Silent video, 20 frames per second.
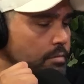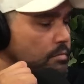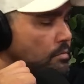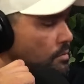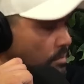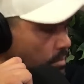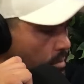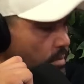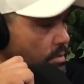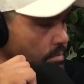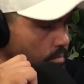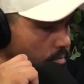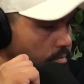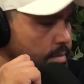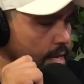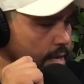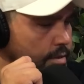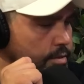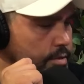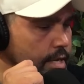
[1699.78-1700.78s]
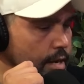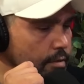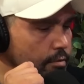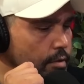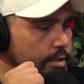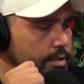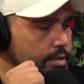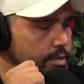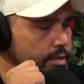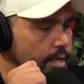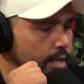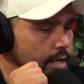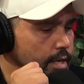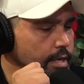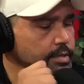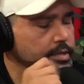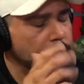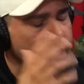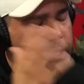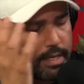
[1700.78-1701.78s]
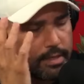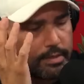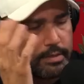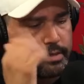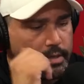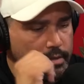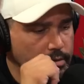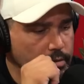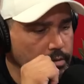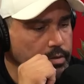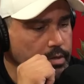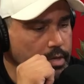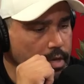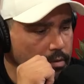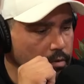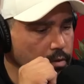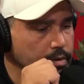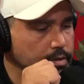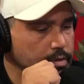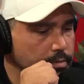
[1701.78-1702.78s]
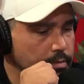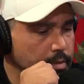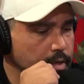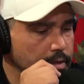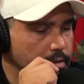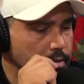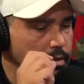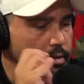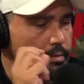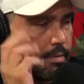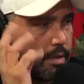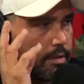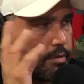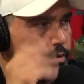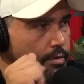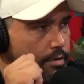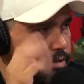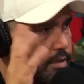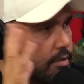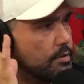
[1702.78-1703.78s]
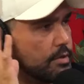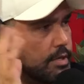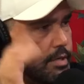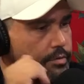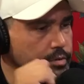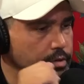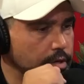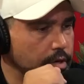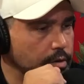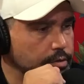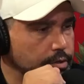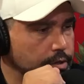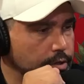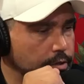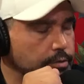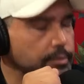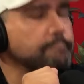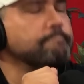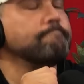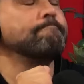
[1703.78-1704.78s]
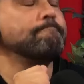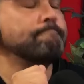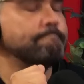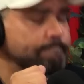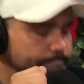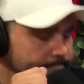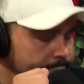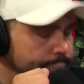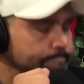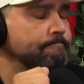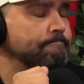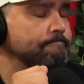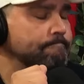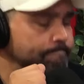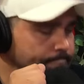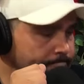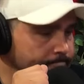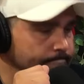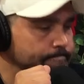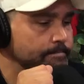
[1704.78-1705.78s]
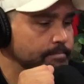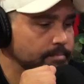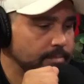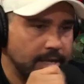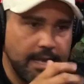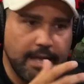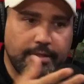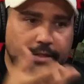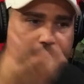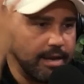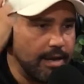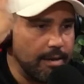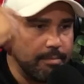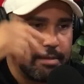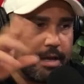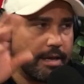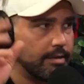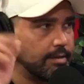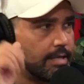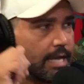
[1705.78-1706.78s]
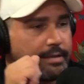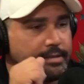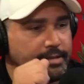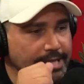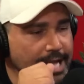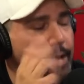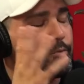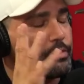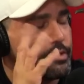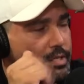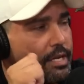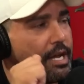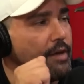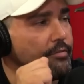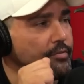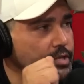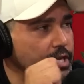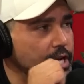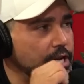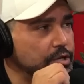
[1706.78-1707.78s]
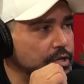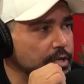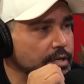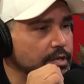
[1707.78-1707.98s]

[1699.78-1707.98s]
"You taking steroids?" And I said, "I did do steroids in my 30s, years ago." And she goes, "Yeah." And then I'm like, that was the conversation.